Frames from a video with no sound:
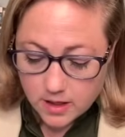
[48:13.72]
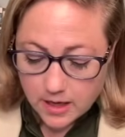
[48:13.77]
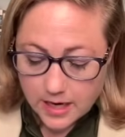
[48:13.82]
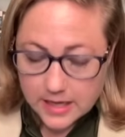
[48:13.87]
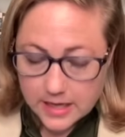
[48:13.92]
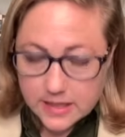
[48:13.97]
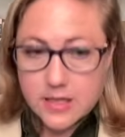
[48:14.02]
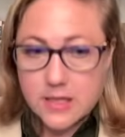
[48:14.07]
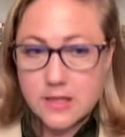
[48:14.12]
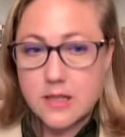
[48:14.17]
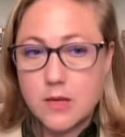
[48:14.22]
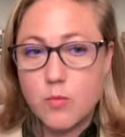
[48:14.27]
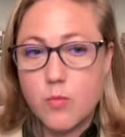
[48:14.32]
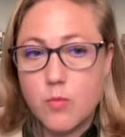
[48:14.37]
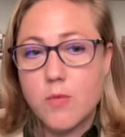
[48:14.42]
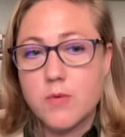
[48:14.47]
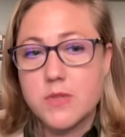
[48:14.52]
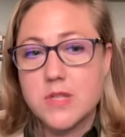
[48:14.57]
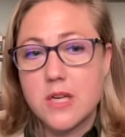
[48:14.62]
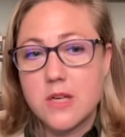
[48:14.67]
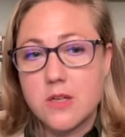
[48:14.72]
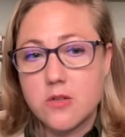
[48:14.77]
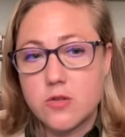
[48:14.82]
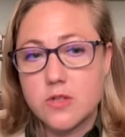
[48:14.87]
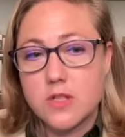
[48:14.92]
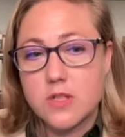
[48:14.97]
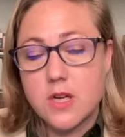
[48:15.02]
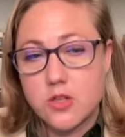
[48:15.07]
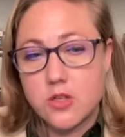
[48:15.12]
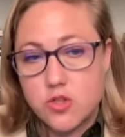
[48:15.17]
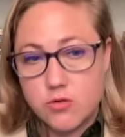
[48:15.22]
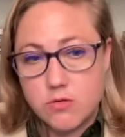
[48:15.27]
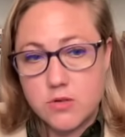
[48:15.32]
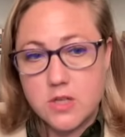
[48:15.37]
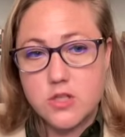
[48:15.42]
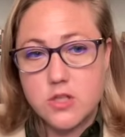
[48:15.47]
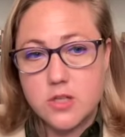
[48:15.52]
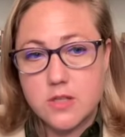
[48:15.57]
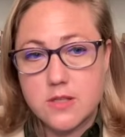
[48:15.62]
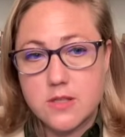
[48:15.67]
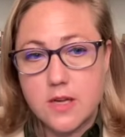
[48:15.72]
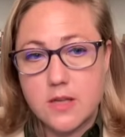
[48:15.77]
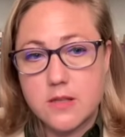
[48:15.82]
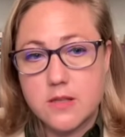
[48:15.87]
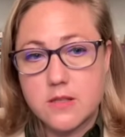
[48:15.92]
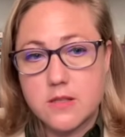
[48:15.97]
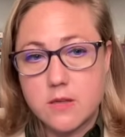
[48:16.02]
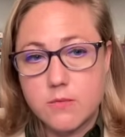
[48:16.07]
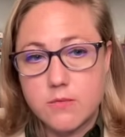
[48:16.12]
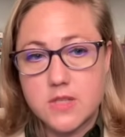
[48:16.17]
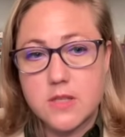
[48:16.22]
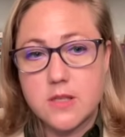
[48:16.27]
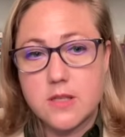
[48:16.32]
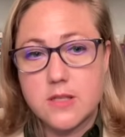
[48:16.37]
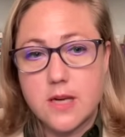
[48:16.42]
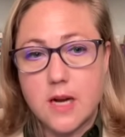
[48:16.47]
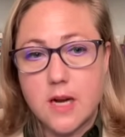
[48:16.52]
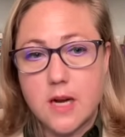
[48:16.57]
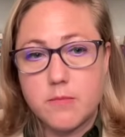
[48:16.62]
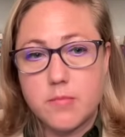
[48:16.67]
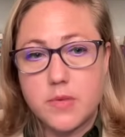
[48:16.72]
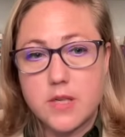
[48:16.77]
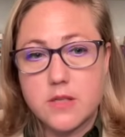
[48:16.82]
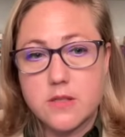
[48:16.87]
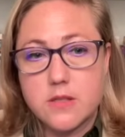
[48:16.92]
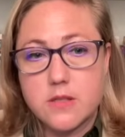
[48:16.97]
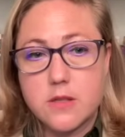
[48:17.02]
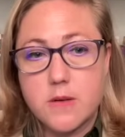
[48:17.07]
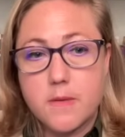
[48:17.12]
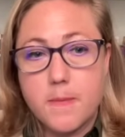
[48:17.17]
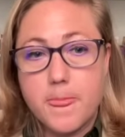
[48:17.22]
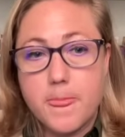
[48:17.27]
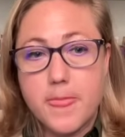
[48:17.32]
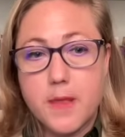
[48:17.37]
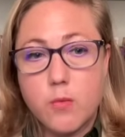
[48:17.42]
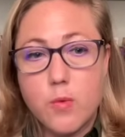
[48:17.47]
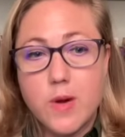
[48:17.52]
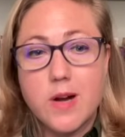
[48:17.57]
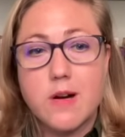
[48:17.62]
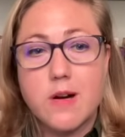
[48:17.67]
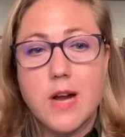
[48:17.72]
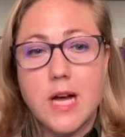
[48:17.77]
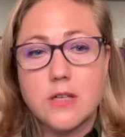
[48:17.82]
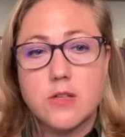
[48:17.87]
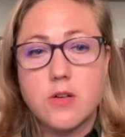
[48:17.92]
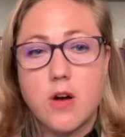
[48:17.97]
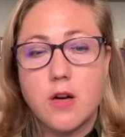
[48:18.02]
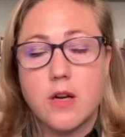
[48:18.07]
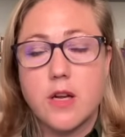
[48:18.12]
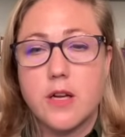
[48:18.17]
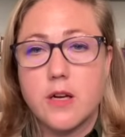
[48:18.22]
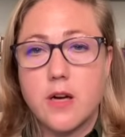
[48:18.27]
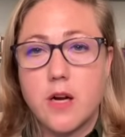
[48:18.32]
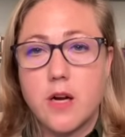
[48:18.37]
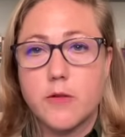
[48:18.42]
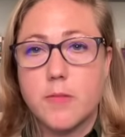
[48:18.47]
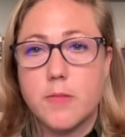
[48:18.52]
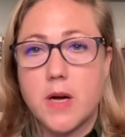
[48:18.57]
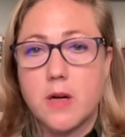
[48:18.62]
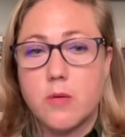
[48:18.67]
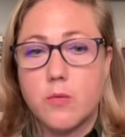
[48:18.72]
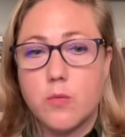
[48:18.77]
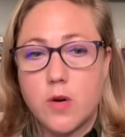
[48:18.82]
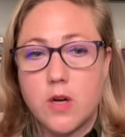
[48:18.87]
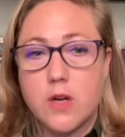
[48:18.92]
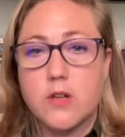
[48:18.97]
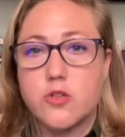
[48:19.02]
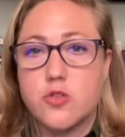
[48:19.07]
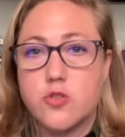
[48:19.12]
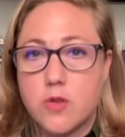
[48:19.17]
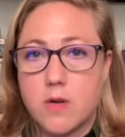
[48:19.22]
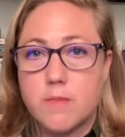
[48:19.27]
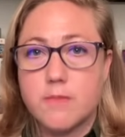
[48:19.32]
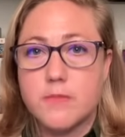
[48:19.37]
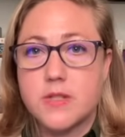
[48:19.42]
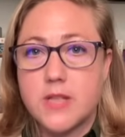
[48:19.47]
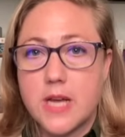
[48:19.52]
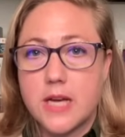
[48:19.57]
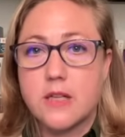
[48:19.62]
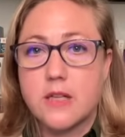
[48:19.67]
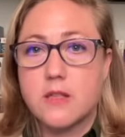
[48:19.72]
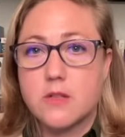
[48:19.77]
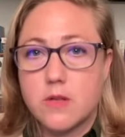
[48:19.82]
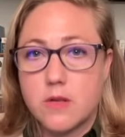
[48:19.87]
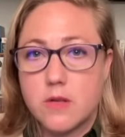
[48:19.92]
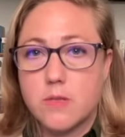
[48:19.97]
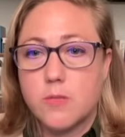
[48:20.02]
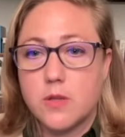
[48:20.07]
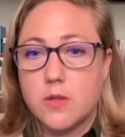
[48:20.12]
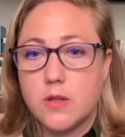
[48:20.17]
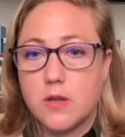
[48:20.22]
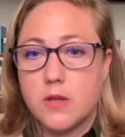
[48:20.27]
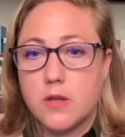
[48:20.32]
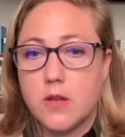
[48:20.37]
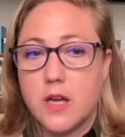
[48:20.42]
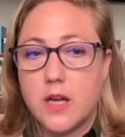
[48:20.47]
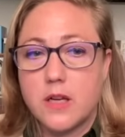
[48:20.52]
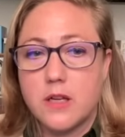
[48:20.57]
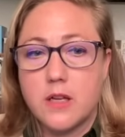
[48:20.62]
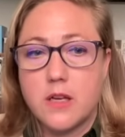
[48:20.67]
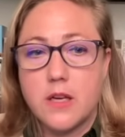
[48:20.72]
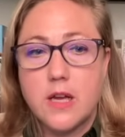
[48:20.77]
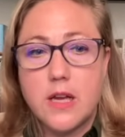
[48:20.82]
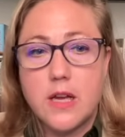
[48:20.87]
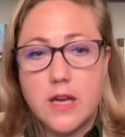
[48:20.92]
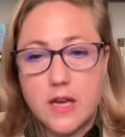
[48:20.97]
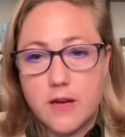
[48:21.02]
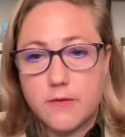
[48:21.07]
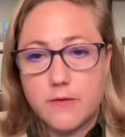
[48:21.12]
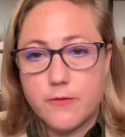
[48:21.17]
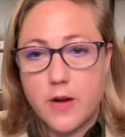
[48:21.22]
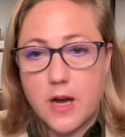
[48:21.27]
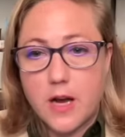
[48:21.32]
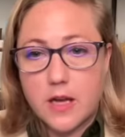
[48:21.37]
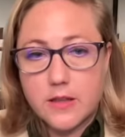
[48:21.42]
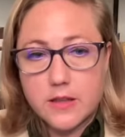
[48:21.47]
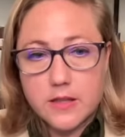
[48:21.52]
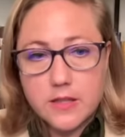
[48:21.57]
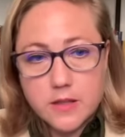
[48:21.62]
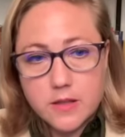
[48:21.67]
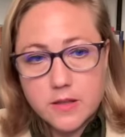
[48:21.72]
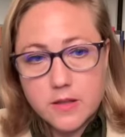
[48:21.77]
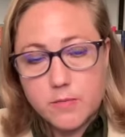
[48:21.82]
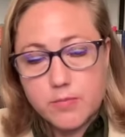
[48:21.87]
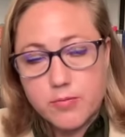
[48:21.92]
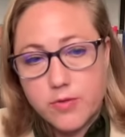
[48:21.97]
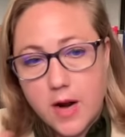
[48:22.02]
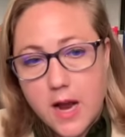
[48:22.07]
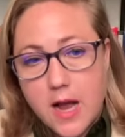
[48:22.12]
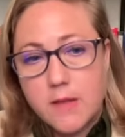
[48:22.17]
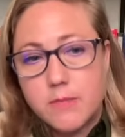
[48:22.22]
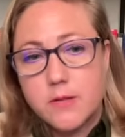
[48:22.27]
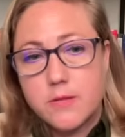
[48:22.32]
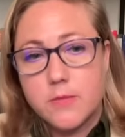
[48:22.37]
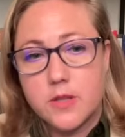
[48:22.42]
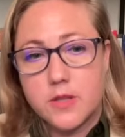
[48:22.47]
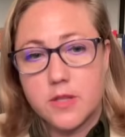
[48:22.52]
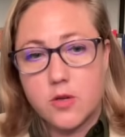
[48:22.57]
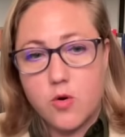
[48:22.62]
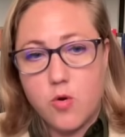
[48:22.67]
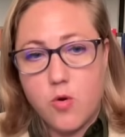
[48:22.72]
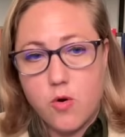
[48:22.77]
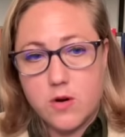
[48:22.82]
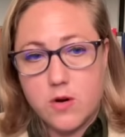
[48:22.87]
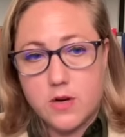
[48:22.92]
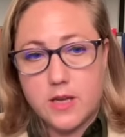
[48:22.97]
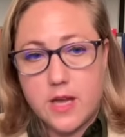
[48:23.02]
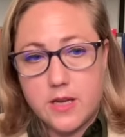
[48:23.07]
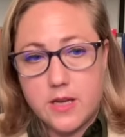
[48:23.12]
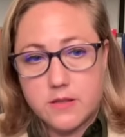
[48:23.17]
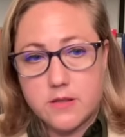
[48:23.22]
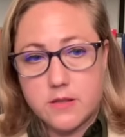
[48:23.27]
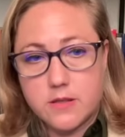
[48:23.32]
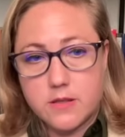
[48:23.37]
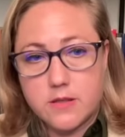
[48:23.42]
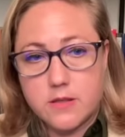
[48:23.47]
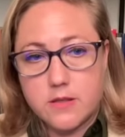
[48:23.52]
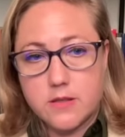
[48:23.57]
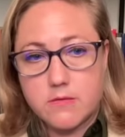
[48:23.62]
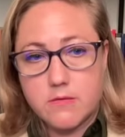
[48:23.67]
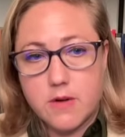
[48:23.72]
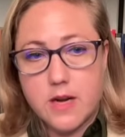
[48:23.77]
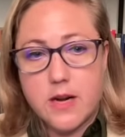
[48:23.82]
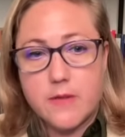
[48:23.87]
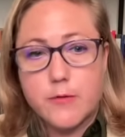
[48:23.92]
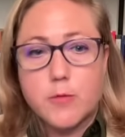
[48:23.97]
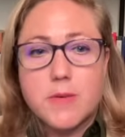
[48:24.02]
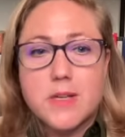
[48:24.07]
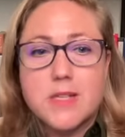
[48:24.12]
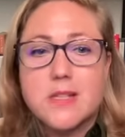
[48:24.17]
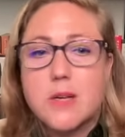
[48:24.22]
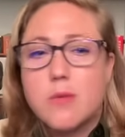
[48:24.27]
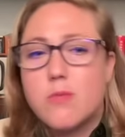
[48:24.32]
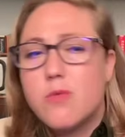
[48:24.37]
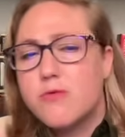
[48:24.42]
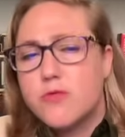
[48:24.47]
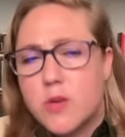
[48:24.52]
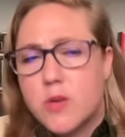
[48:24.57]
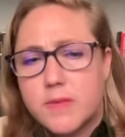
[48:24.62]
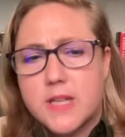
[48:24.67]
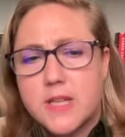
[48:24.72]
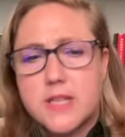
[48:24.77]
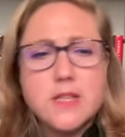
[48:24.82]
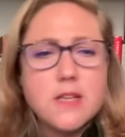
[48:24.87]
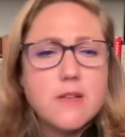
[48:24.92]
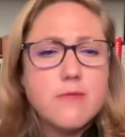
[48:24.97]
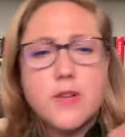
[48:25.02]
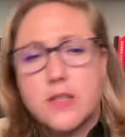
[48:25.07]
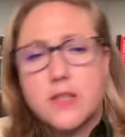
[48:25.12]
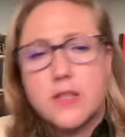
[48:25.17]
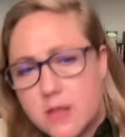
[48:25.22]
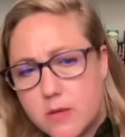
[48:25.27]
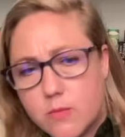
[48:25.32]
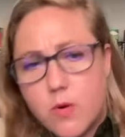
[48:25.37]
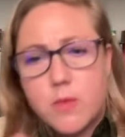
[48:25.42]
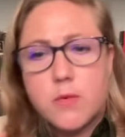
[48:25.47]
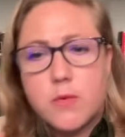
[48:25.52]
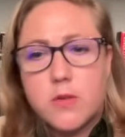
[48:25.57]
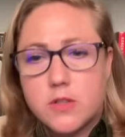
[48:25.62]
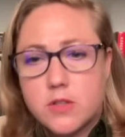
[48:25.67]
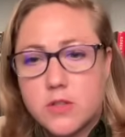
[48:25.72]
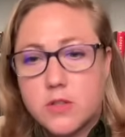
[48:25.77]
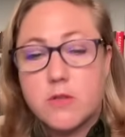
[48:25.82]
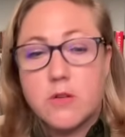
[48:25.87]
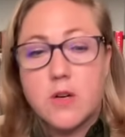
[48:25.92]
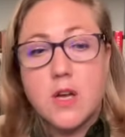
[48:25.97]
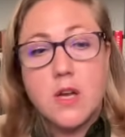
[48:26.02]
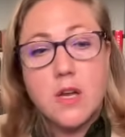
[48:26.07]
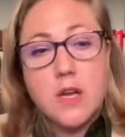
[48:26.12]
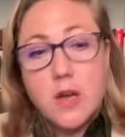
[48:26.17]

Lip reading: I think that what was interesting, Judy just said this, and it was in the timepiece. We are not talking enough about what a Trump second term would look like. If the problem with the court cases, right? Everybody's like, well, if Trump gets convicted, what will it do?